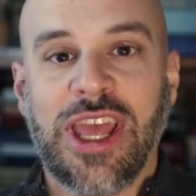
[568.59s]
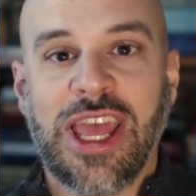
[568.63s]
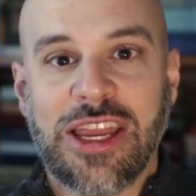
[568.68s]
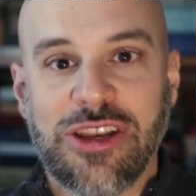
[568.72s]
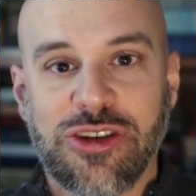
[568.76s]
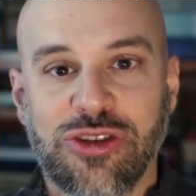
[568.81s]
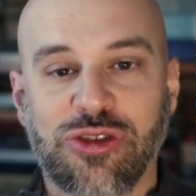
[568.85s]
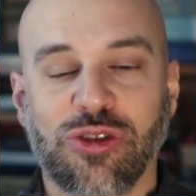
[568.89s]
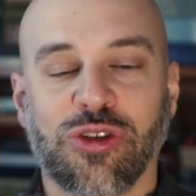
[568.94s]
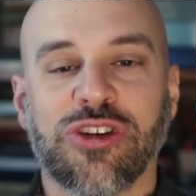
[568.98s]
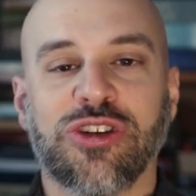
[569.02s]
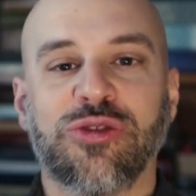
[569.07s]

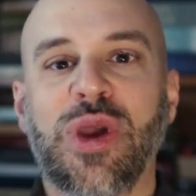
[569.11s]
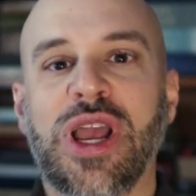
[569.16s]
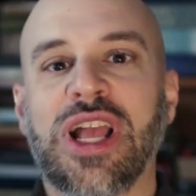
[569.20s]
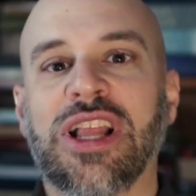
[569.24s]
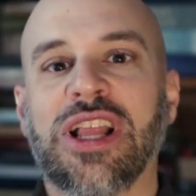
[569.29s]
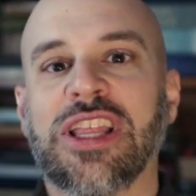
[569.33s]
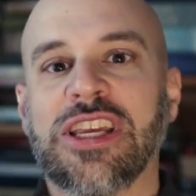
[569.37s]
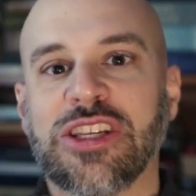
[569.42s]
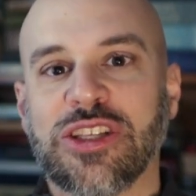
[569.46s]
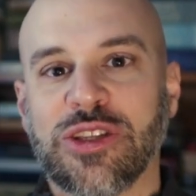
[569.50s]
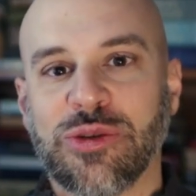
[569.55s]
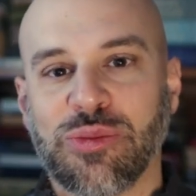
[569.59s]
And George
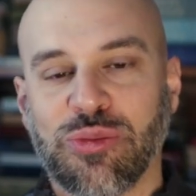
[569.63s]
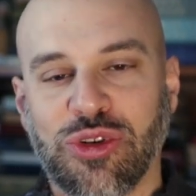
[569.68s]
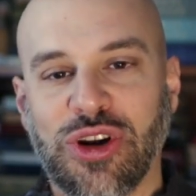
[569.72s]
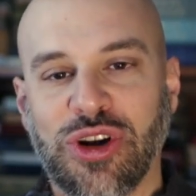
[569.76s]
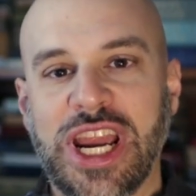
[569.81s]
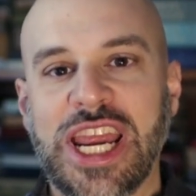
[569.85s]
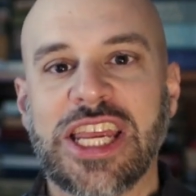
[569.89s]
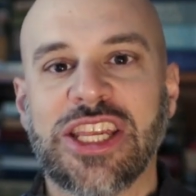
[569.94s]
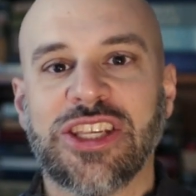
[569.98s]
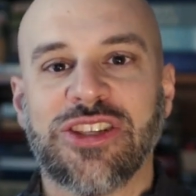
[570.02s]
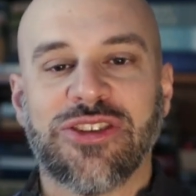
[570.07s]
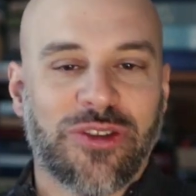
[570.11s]
Bailey is
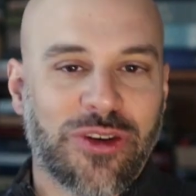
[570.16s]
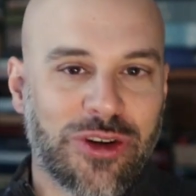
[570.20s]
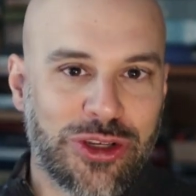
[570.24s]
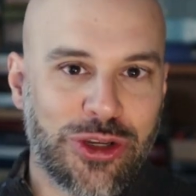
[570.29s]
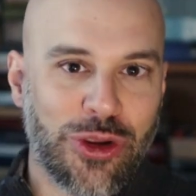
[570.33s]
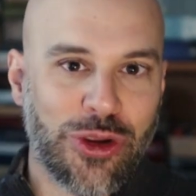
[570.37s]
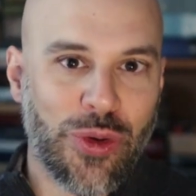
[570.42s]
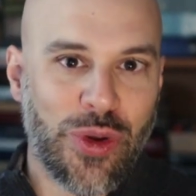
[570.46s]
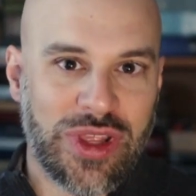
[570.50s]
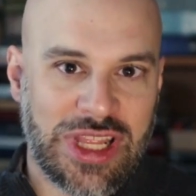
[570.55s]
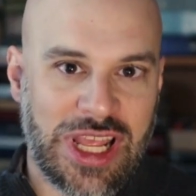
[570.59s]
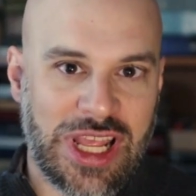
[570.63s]
praised for
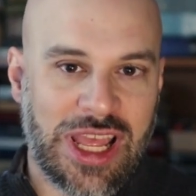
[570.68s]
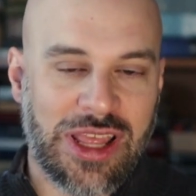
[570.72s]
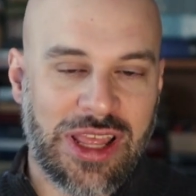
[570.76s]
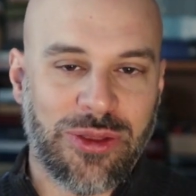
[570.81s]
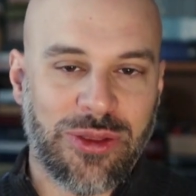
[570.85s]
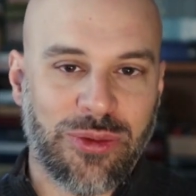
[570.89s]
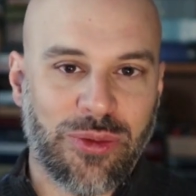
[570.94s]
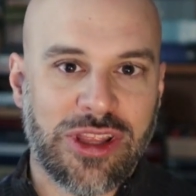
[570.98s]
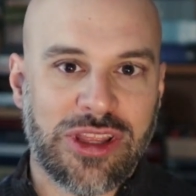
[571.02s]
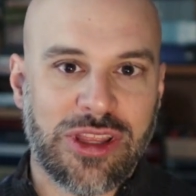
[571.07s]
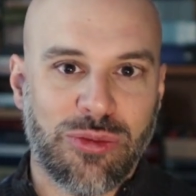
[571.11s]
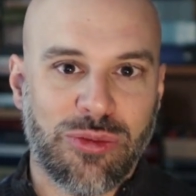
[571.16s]
doing that
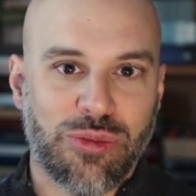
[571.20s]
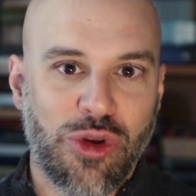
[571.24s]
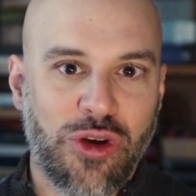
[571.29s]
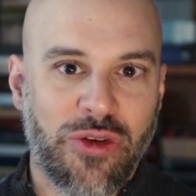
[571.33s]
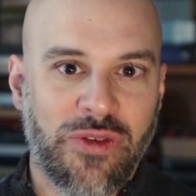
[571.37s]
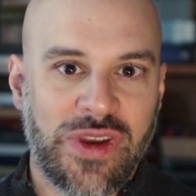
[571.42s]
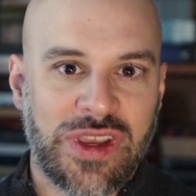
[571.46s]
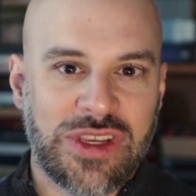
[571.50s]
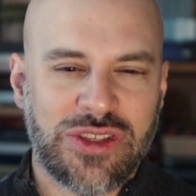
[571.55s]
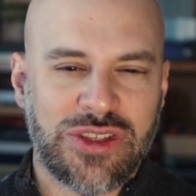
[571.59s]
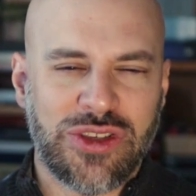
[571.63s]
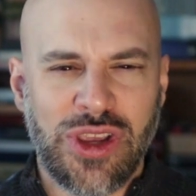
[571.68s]
throughout the
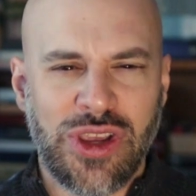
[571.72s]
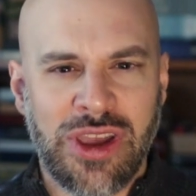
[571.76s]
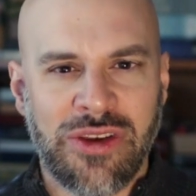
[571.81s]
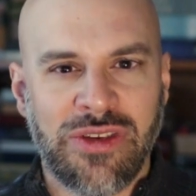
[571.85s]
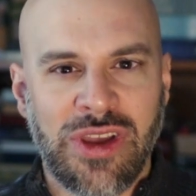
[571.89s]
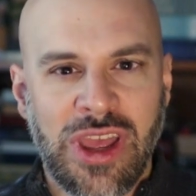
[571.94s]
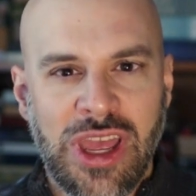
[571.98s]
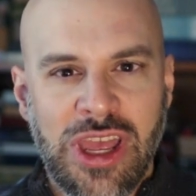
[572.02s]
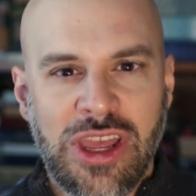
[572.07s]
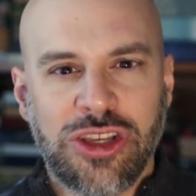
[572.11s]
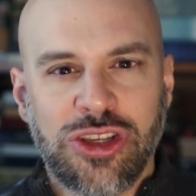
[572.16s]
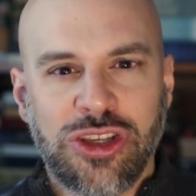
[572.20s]
movie. So you
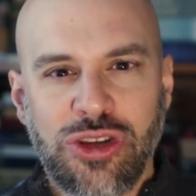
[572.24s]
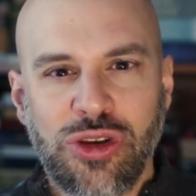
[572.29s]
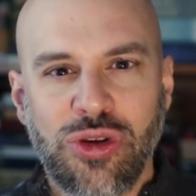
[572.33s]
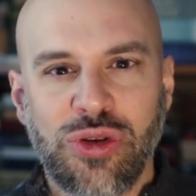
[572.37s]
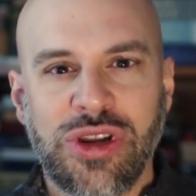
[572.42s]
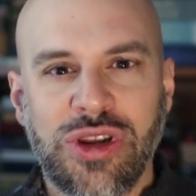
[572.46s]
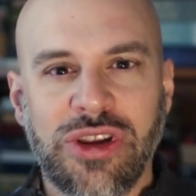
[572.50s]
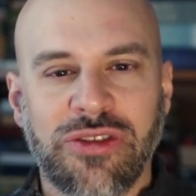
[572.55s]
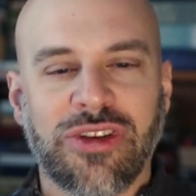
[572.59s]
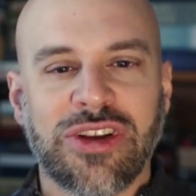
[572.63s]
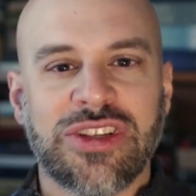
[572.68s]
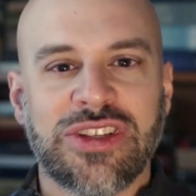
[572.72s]
have
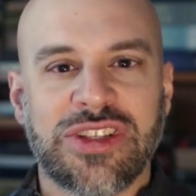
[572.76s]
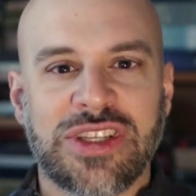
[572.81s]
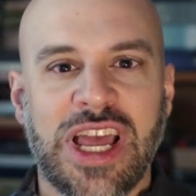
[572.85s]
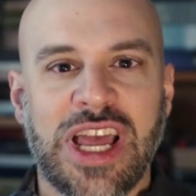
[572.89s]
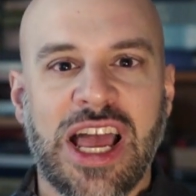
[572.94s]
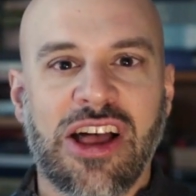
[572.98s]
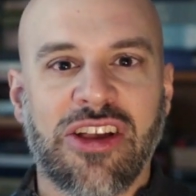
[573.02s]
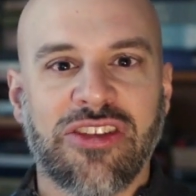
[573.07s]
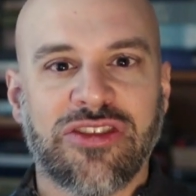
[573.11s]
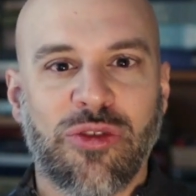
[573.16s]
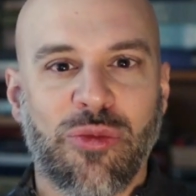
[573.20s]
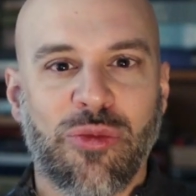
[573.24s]
two different
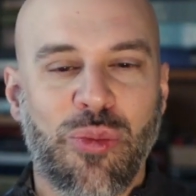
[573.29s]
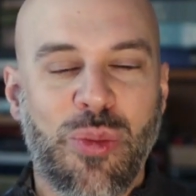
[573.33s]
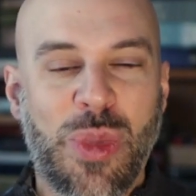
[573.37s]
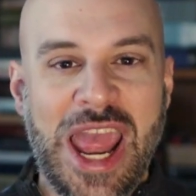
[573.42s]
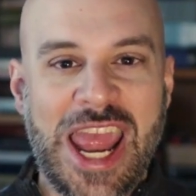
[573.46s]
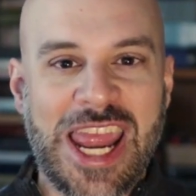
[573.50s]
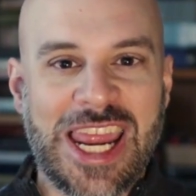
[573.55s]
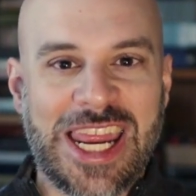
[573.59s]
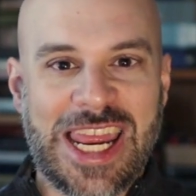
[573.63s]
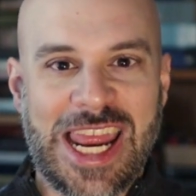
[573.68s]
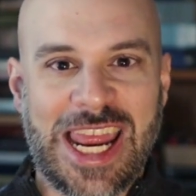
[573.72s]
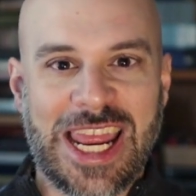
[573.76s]
styles of
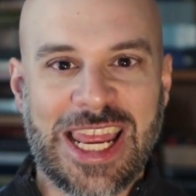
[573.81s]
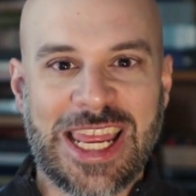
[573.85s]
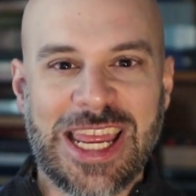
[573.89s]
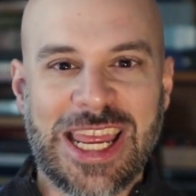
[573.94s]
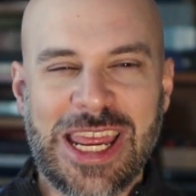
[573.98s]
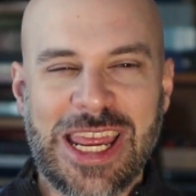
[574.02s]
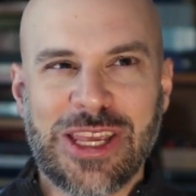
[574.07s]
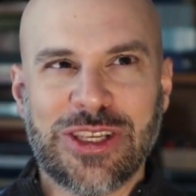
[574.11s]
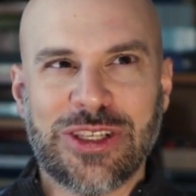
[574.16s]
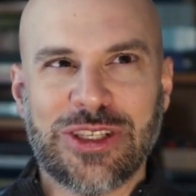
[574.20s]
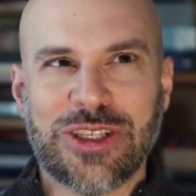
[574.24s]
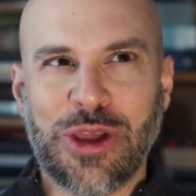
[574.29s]
banking,
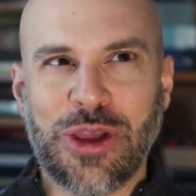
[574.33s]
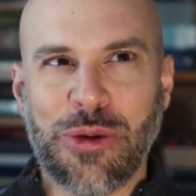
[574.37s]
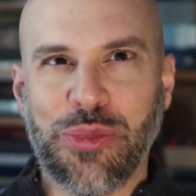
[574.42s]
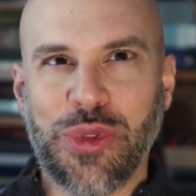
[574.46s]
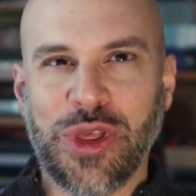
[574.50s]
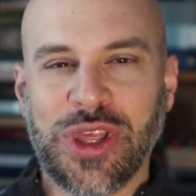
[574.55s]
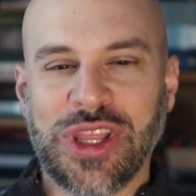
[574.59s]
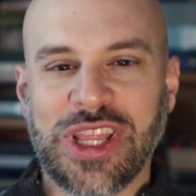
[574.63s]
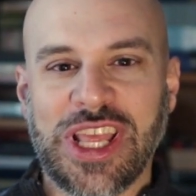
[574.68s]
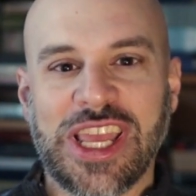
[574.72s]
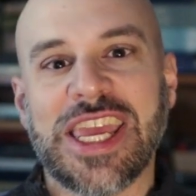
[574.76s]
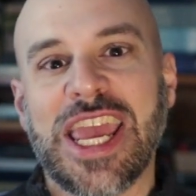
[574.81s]

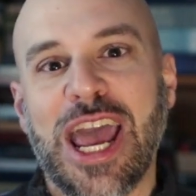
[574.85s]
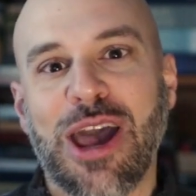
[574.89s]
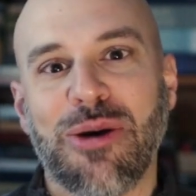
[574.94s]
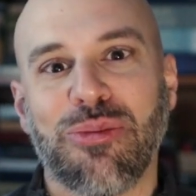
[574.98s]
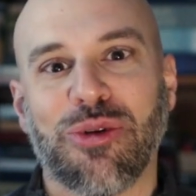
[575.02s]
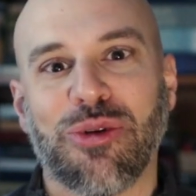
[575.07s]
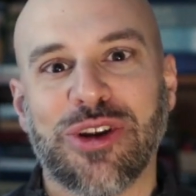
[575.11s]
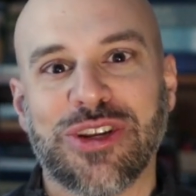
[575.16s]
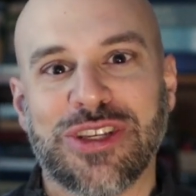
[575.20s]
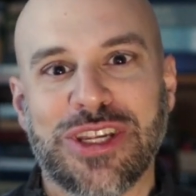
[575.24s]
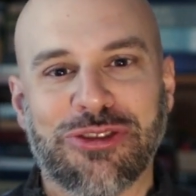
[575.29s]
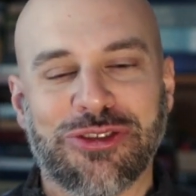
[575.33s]
something that
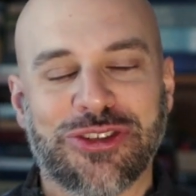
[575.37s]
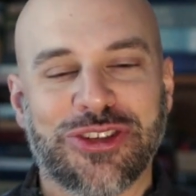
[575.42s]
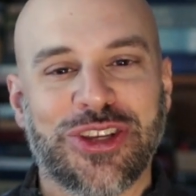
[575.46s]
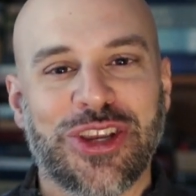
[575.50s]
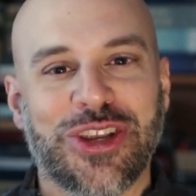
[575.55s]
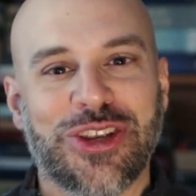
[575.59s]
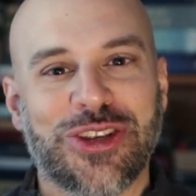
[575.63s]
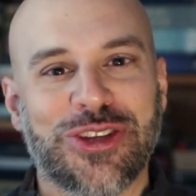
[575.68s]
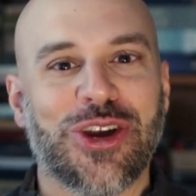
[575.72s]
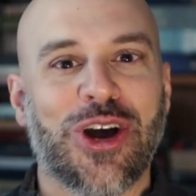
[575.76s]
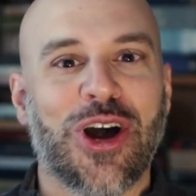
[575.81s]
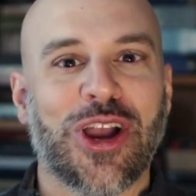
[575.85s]
Capra is
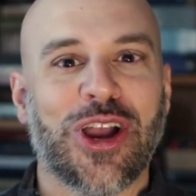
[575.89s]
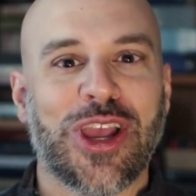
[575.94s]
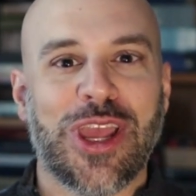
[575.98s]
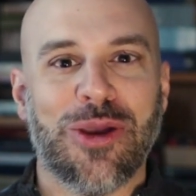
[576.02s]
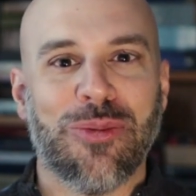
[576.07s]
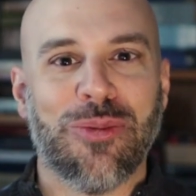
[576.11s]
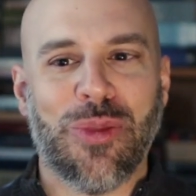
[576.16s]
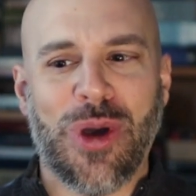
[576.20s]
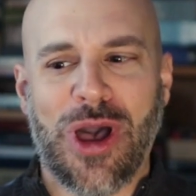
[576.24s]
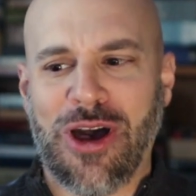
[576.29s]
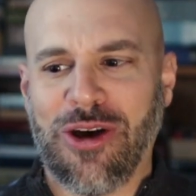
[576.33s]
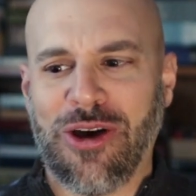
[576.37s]
interested in talking
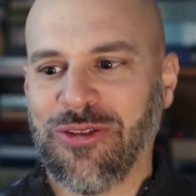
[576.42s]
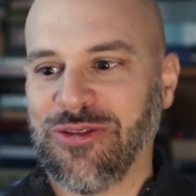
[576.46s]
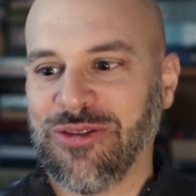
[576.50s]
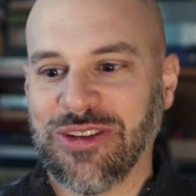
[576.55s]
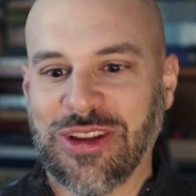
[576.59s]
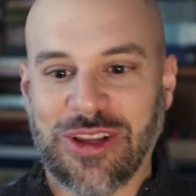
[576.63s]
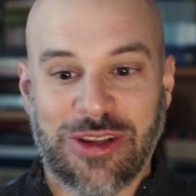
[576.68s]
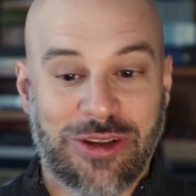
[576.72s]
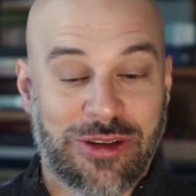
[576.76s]
about